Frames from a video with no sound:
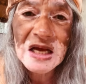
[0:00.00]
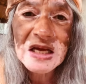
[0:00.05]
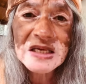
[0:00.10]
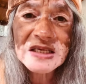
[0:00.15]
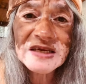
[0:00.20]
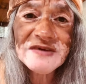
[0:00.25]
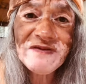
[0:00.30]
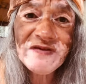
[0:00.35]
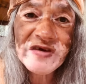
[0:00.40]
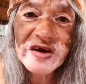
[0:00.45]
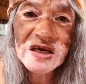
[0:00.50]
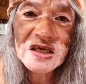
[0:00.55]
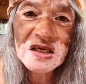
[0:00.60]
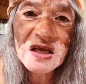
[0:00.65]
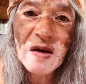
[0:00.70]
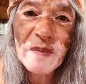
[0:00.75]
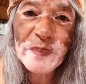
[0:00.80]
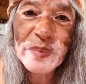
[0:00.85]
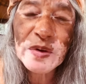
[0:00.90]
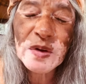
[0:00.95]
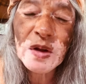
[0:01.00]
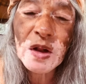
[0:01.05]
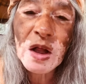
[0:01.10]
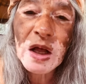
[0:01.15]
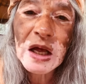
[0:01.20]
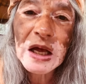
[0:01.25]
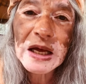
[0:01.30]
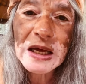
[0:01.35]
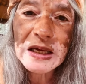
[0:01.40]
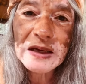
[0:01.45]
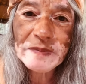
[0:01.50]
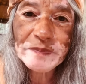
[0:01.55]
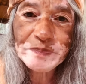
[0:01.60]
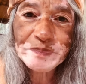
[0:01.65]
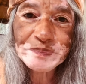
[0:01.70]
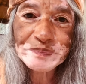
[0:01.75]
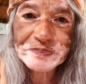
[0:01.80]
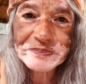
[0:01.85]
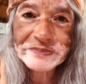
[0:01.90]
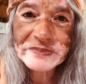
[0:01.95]
So for example,
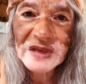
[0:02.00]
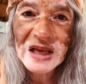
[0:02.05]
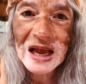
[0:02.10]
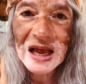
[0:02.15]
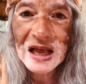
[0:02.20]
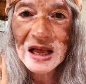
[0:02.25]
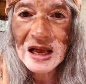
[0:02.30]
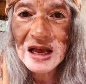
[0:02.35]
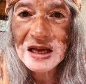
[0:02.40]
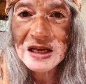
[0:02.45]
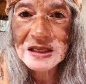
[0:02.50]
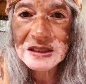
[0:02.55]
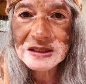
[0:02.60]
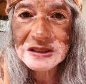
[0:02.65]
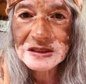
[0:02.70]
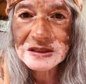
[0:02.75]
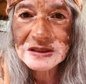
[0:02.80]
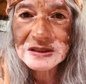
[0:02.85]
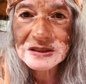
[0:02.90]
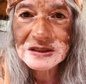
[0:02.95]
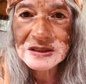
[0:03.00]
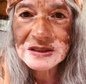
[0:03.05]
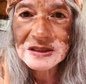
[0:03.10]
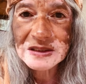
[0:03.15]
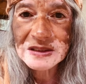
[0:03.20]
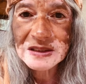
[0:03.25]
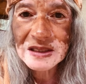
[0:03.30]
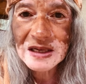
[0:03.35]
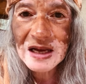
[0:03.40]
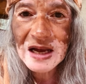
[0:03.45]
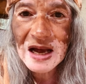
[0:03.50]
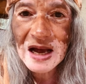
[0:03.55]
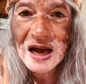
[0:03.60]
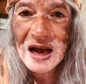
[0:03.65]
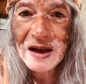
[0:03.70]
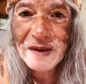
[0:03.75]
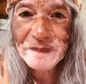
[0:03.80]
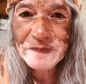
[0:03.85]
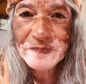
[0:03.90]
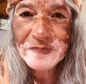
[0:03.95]
um, uh,
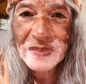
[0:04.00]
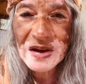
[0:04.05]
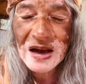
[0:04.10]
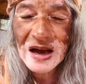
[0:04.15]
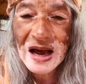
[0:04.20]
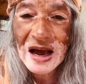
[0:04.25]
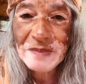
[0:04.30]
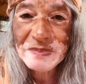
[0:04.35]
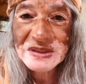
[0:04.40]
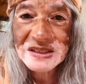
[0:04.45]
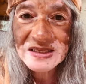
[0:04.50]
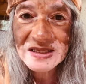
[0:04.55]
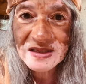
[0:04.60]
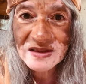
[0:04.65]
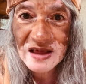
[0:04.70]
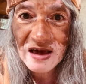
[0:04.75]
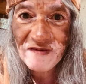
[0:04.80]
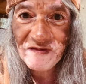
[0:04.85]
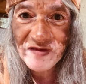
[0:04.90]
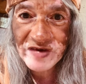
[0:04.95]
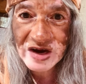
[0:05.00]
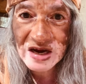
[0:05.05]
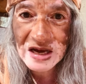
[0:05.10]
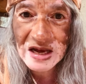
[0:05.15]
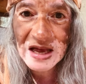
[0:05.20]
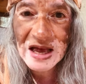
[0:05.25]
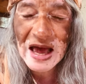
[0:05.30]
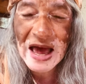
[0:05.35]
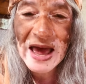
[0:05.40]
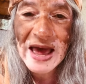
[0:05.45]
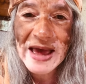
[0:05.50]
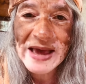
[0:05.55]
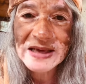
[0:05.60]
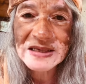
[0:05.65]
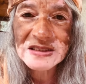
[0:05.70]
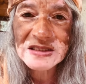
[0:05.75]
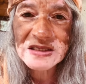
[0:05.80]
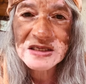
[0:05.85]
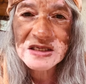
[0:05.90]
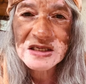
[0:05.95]
um, I'm in South Africa,
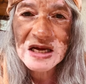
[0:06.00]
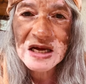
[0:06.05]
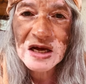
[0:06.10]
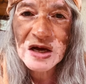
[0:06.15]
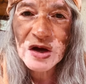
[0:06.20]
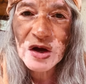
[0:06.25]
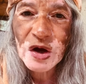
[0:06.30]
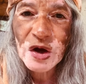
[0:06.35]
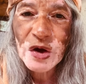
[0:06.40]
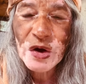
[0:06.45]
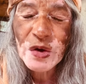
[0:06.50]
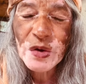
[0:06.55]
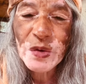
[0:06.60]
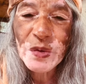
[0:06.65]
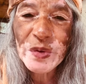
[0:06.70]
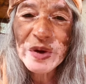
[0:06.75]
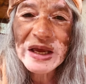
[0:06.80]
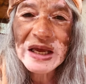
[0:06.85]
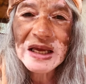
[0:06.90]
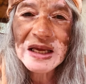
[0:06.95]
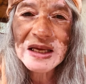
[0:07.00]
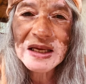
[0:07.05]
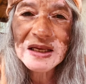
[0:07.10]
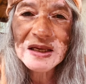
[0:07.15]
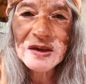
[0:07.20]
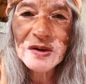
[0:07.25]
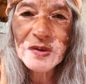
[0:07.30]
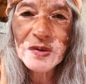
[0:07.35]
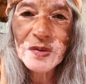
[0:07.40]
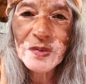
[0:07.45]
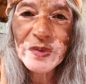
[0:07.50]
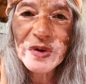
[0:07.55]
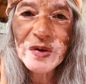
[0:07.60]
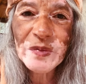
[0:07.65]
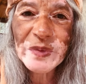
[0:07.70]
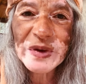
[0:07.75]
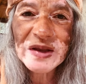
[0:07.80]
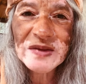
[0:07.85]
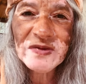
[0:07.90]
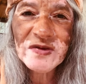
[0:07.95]
and uh, we we
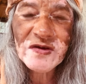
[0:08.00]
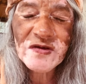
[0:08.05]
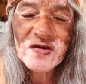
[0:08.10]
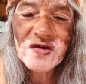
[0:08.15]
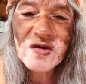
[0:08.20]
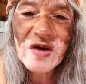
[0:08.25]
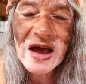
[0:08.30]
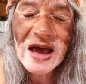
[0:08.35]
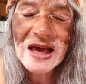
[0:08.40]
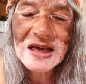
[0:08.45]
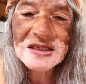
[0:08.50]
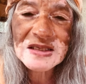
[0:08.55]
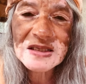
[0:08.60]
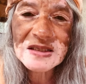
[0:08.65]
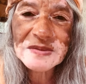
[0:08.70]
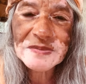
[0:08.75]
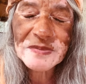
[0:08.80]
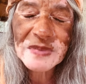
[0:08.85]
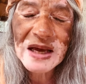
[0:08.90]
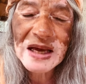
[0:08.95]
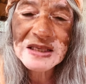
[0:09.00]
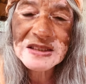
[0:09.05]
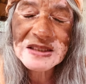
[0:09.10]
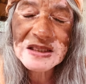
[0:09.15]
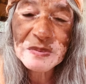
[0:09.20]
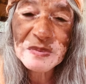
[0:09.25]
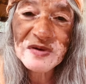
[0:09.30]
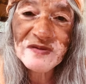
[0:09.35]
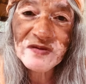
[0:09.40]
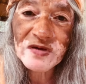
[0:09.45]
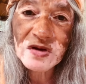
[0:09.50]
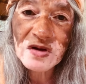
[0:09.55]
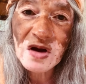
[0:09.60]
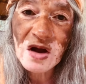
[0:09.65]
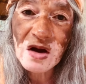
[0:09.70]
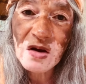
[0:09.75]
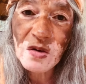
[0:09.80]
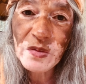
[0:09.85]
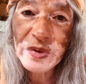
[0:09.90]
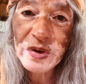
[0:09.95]
went through, as as some of you
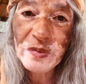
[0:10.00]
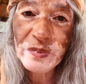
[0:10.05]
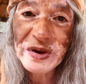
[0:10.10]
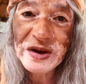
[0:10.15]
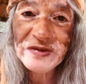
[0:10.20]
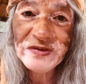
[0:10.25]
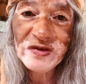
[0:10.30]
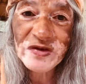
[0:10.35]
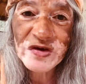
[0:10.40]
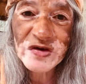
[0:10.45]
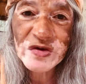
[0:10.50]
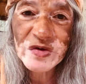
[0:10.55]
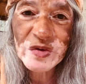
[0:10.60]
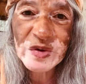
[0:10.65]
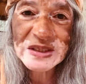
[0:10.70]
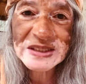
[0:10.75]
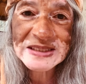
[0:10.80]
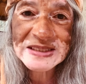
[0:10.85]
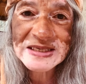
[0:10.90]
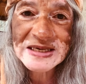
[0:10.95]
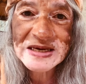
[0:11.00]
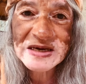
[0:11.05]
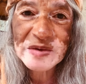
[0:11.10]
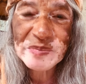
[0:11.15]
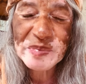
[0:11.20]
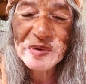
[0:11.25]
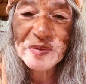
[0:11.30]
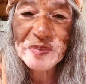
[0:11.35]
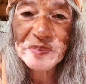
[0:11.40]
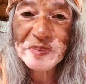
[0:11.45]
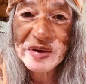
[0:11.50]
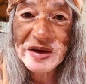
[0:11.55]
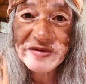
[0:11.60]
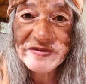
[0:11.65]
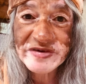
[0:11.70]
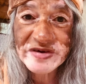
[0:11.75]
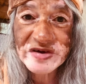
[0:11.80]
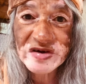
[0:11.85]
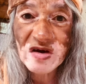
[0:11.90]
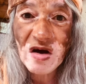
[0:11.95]
know, we went through a terrible
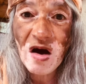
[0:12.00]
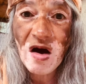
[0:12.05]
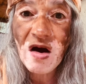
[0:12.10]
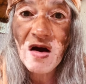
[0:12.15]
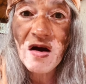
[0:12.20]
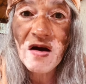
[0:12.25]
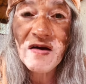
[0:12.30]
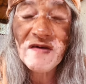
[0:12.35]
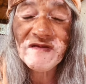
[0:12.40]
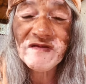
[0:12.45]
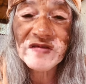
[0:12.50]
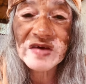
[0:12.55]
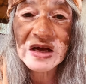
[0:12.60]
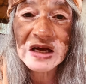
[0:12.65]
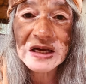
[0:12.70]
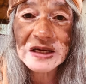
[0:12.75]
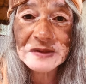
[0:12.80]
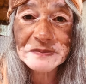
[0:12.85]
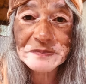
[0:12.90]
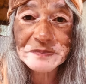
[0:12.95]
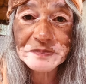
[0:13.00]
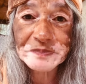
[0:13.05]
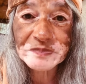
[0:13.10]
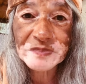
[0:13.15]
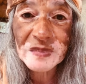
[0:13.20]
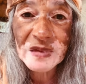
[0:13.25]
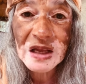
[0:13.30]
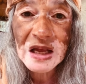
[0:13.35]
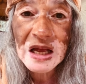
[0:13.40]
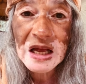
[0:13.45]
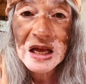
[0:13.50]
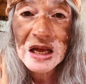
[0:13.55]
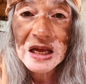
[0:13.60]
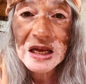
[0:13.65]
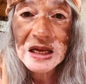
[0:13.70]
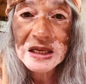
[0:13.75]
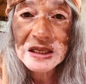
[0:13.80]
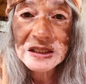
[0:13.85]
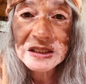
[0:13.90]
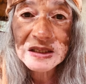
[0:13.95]
period of um,
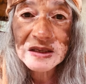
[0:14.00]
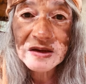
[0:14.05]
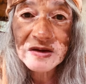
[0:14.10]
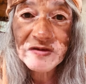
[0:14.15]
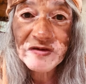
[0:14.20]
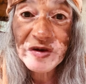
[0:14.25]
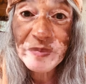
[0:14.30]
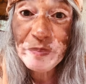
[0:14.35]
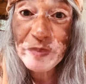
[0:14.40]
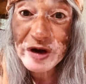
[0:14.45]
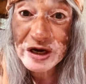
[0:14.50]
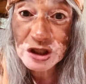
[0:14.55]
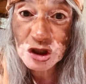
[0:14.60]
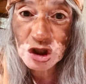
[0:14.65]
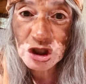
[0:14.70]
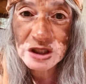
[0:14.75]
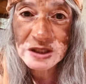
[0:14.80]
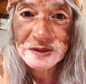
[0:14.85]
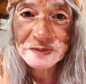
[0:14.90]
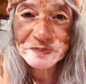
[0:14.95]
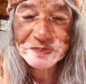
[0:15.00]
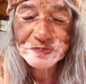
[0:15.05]
uh, repression,